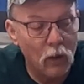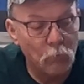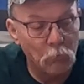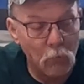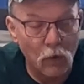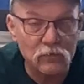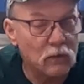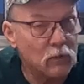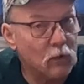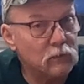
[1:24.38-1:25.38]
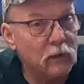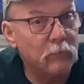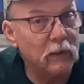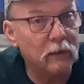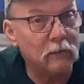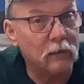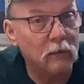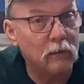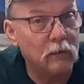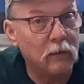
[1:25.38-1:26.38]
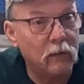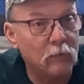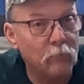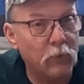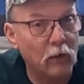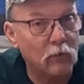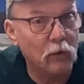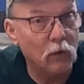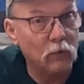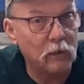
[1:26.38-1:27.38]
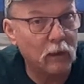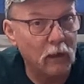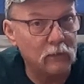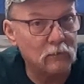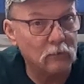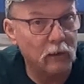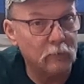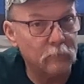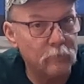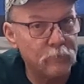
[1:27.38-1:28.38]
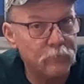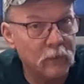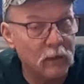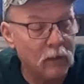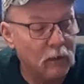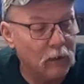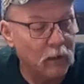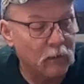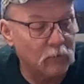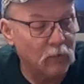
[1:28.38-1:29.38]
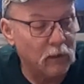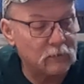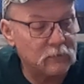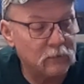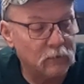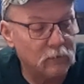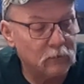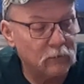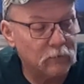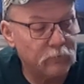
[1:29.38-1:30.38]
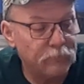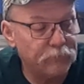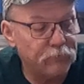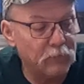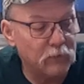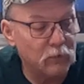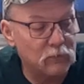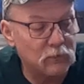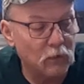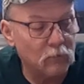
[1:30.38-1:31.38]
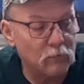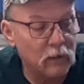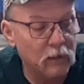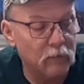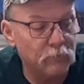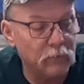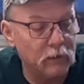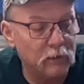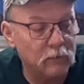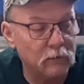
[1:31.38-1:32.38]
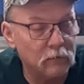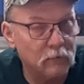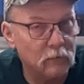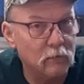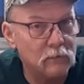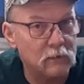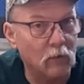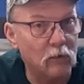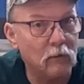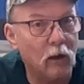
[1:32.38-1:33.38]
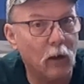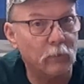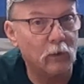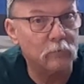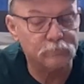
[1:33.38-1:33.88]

Most of those have been powder coated cast lead, and the last 50 or so have been solid copper.